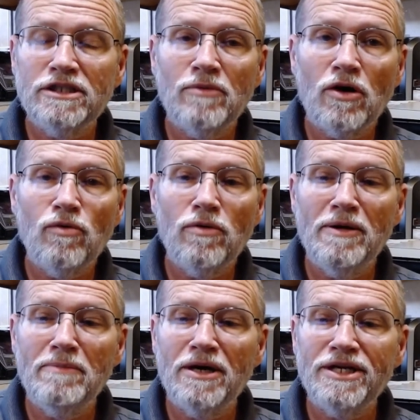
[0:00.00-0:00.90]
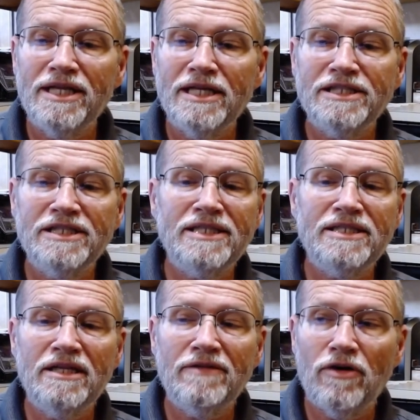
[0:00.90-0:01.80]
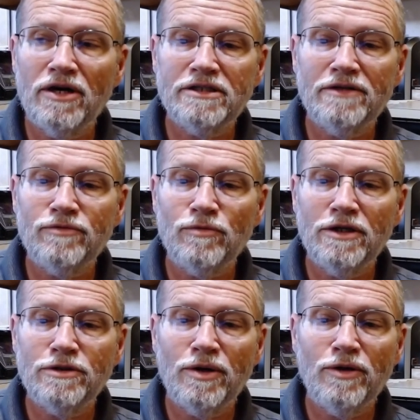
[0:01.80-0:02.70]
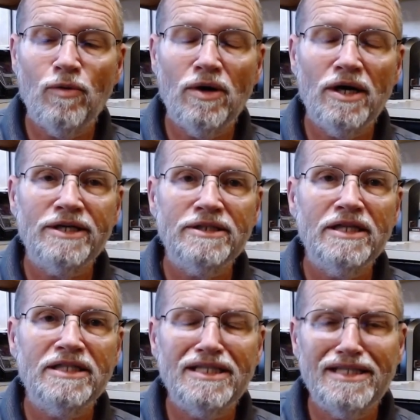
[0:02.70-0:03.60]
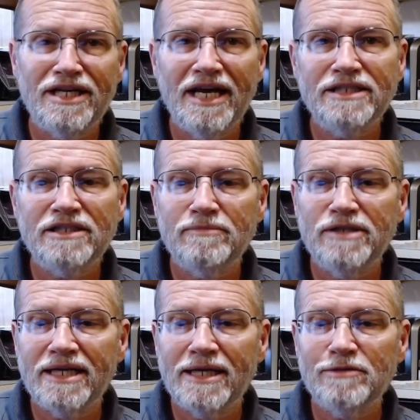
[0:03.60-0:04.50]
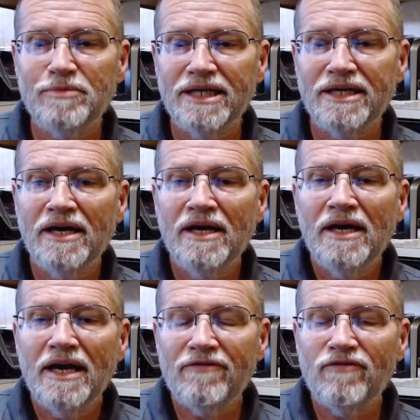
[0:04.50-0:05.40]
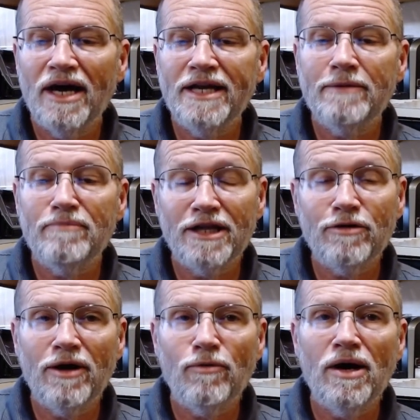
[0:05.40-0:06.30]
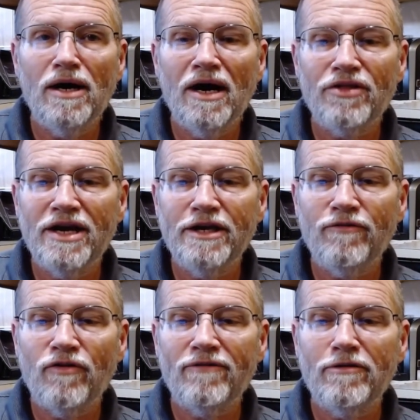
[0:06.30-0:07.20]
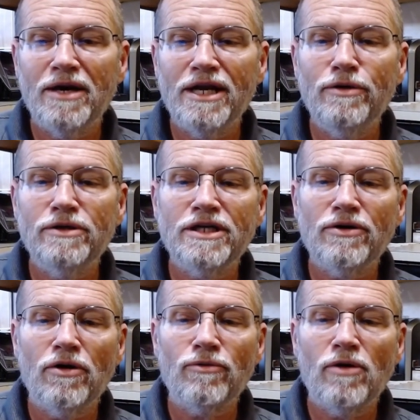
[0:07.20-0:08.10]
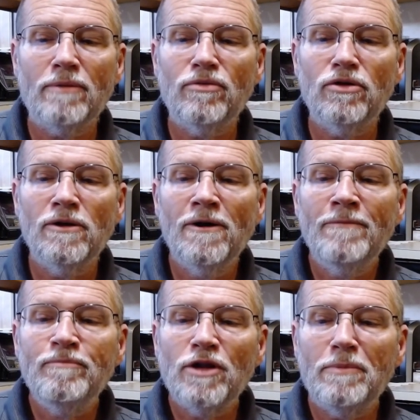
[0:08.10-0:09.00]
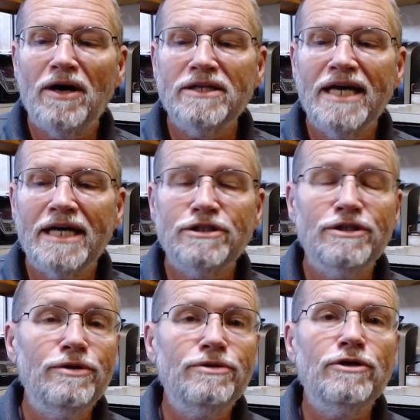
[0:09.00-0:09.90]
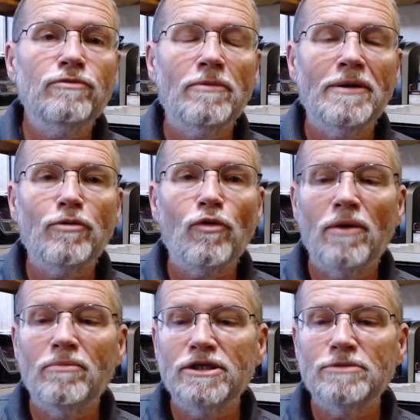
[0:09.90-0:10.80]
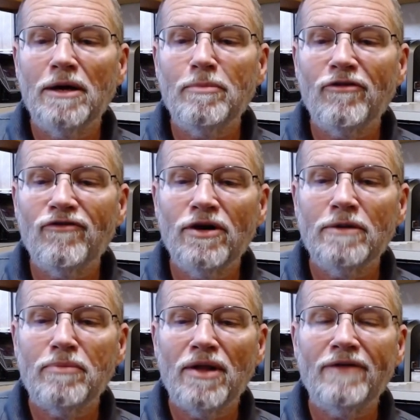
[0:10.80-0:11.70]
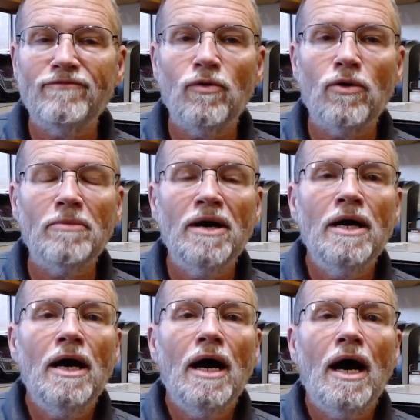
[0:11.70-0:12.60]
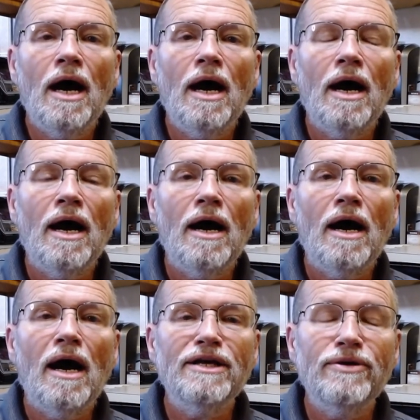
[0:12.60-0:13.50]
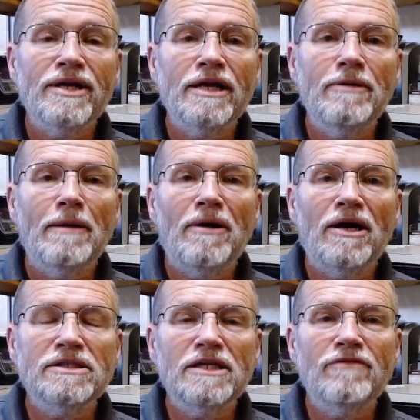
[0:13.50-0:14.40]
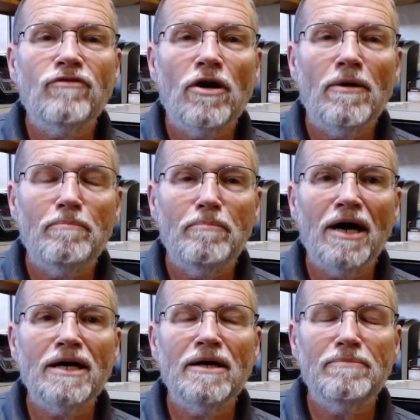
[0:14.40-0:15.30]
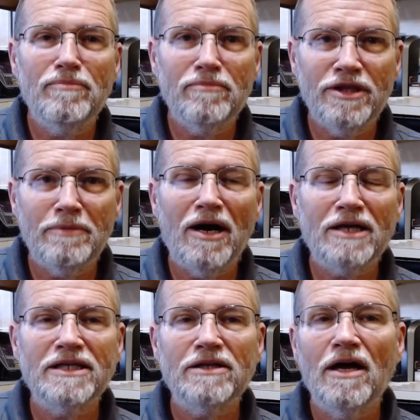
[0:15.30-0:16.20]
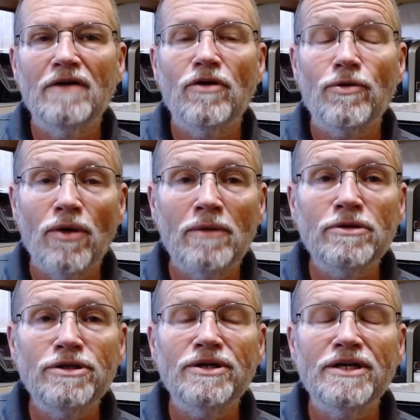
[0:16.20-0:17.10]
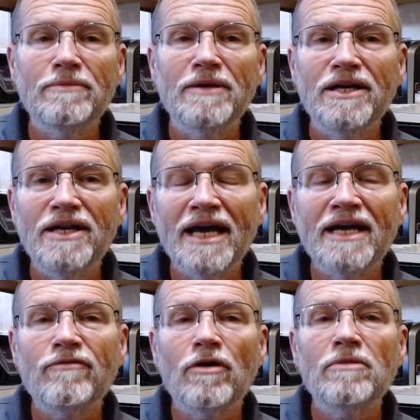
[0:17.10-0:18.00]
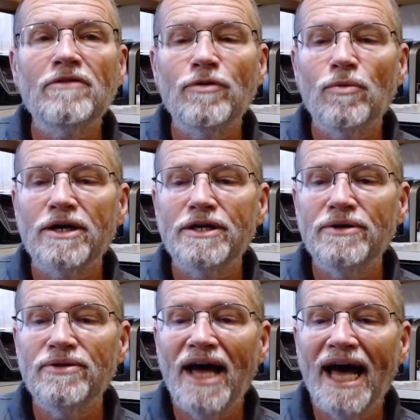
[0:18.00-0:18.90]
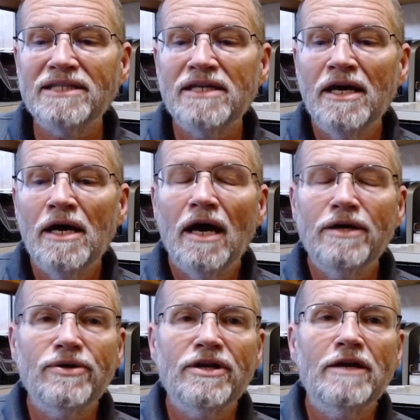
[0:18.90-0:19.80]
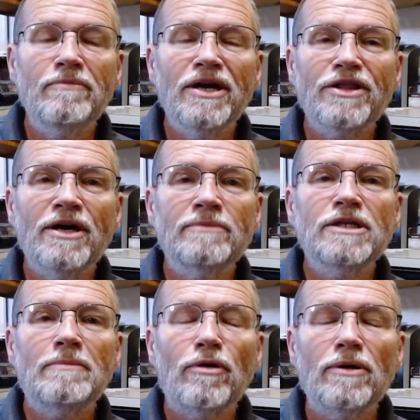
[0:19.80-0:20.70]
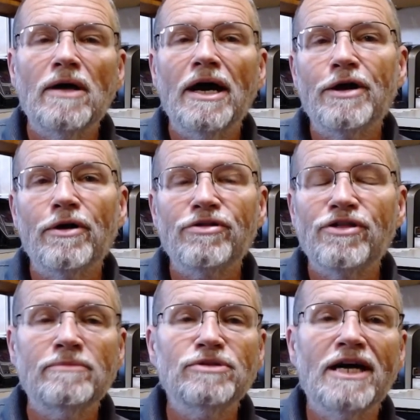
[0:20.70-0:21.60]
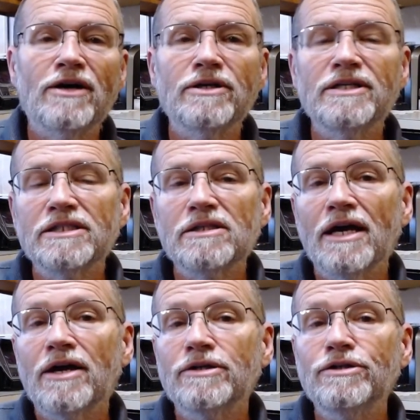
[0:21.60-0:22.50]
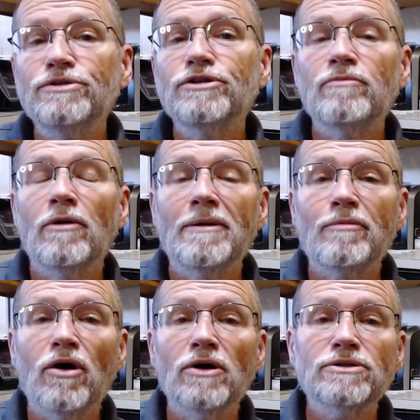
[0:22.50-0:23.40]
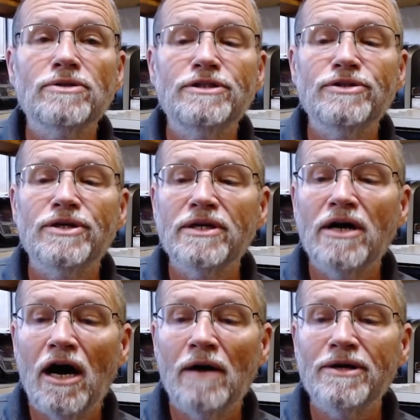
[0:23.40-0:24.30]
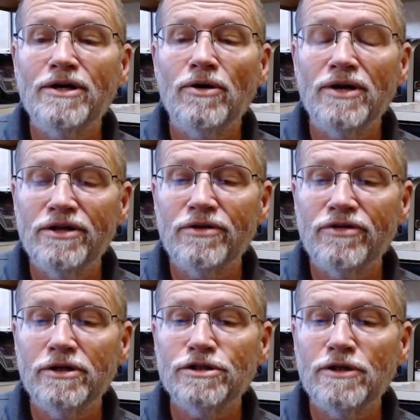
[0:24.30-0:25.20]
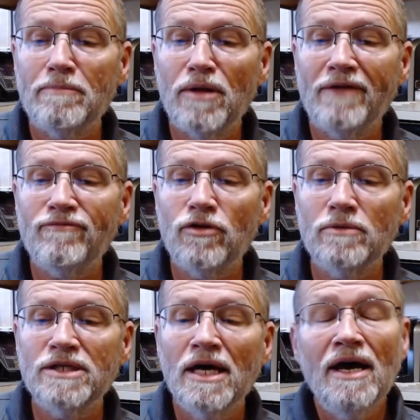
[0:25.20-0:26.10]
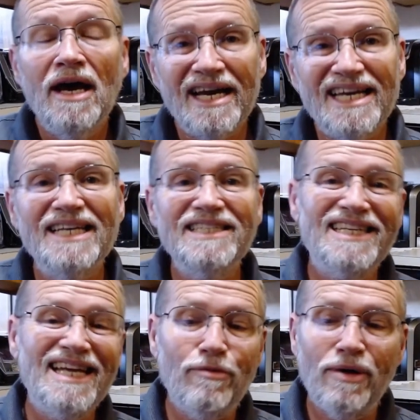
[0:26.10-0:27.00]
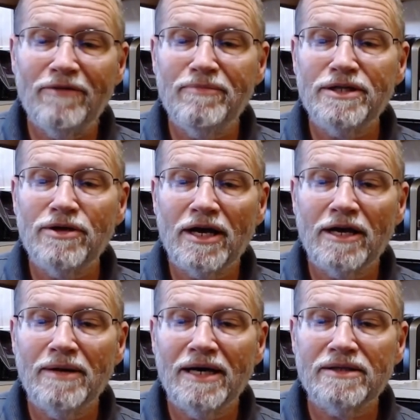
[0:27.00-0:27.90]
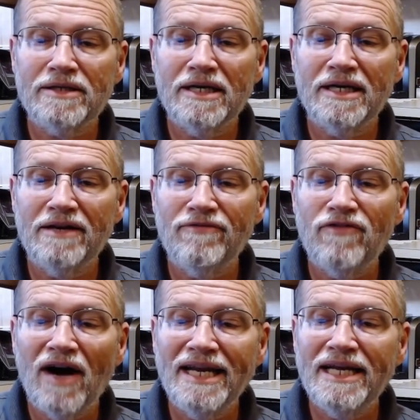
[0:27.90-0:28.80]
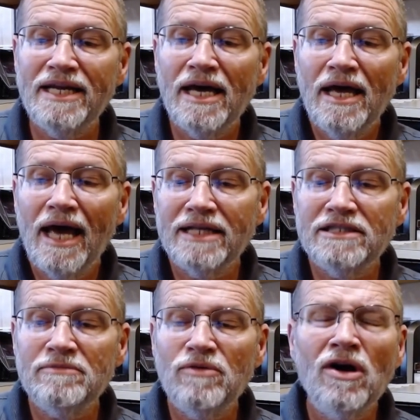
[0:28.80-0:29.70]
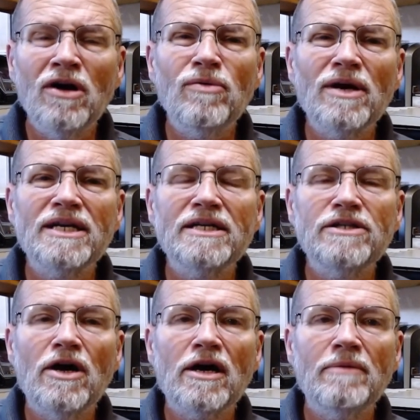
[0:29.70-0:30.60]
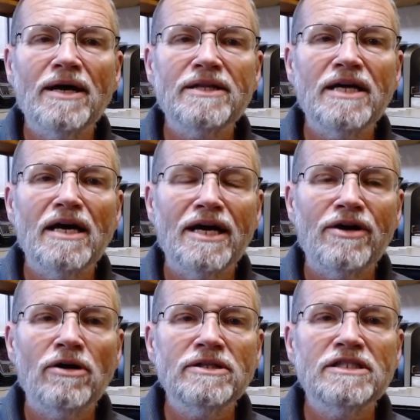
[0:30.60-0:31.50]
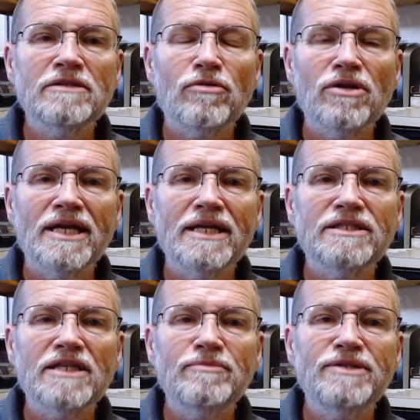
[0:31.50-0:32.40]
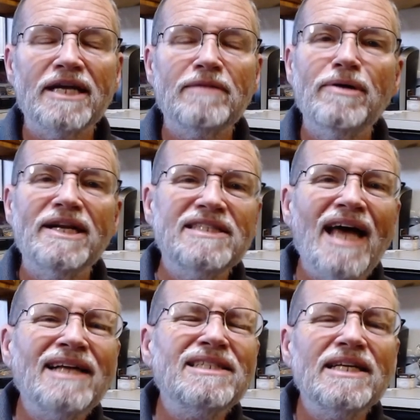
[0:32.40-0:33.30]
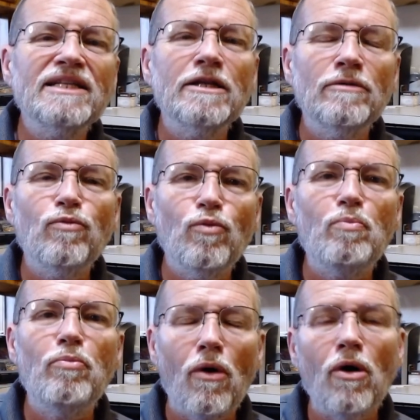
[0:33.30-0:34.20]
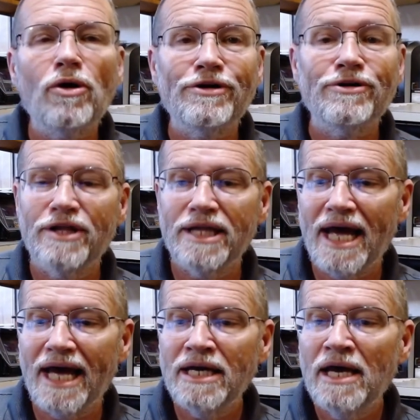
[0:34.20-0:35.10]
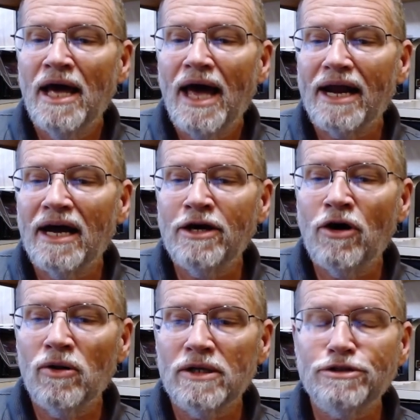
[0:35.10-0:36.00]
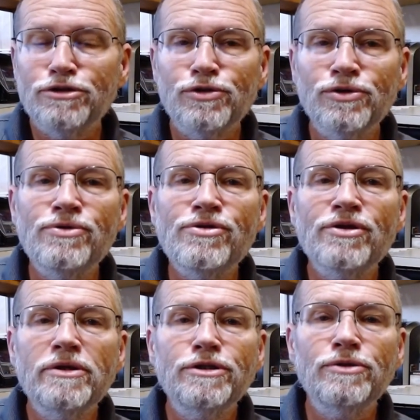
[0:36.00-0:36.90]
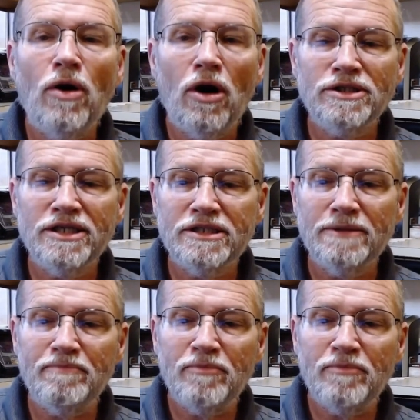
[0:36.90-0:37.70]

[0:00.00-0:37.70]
Tomorrow will be Monday, the 16th of August of 2021. The, today's subject has been invited. By the way, well, uh, thank you for everybody who's here on Rumble, the podcast, YouTube. Remember, Rumble is my preferred platform. Uh, you can give me a positive or a bo- uh, the boxing glove on Rumble. You can give me a negative Rumble if you want to do that. You can give me a thumbs up or a like or a thumbs down or dislike on YouTube. Remember also that you can comment on either of those two platforms. Again, today we have been talking about uh, Invited, and tomorrow we're going to talk about the, an autism related subject, but it's actually a little broader than that, and I call it Truth to Autism.